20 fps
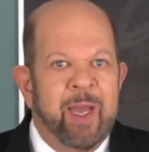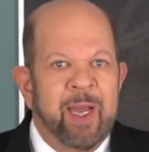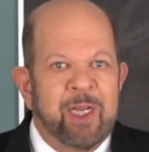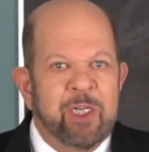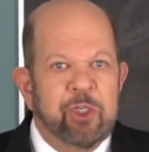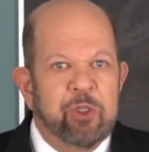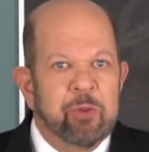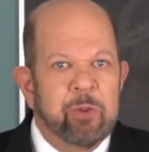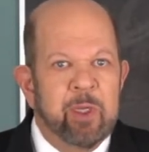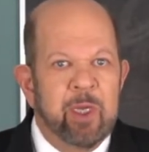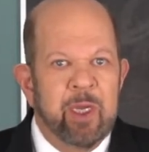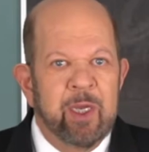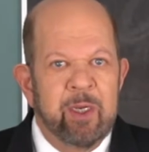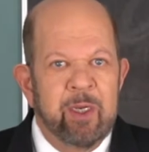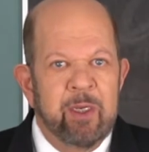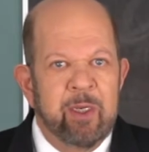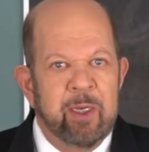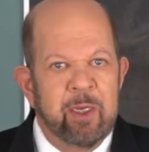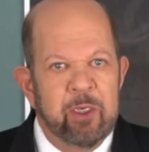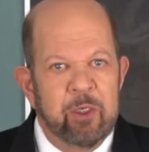
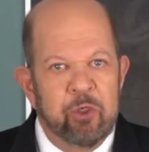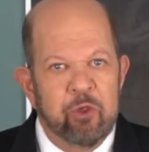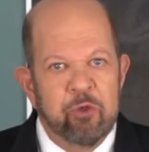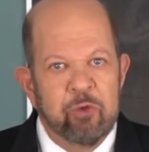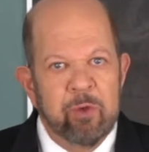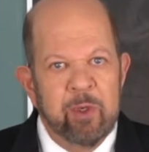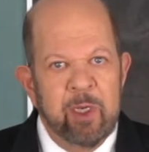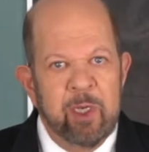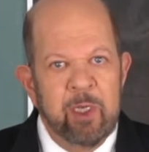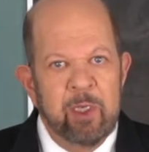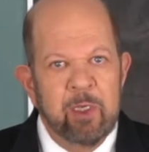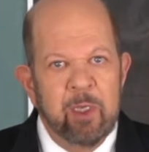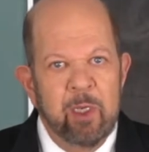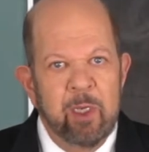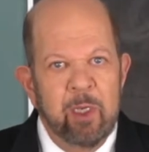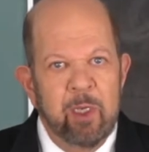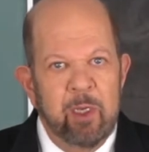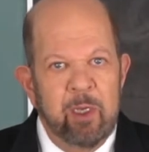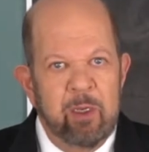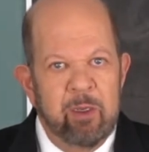educated and trained
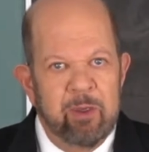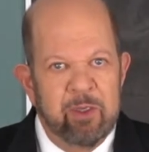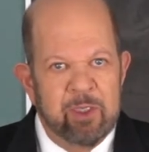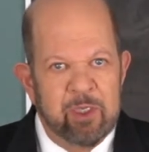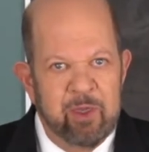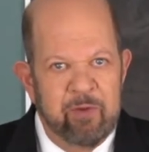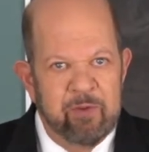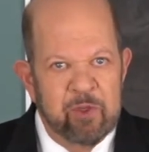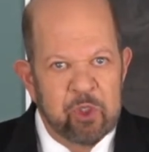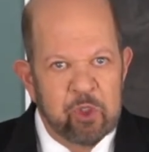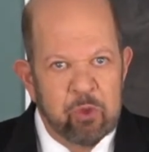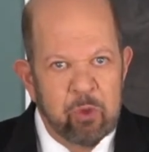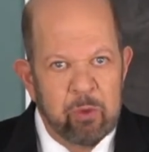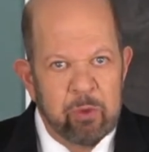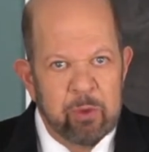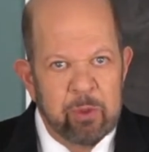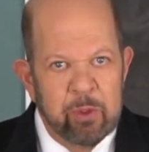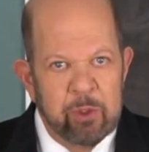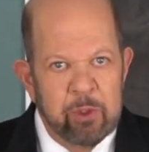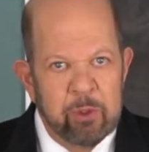in the safe
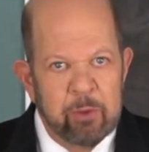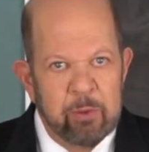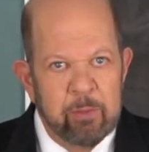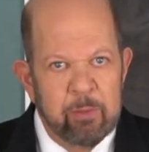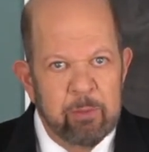storage,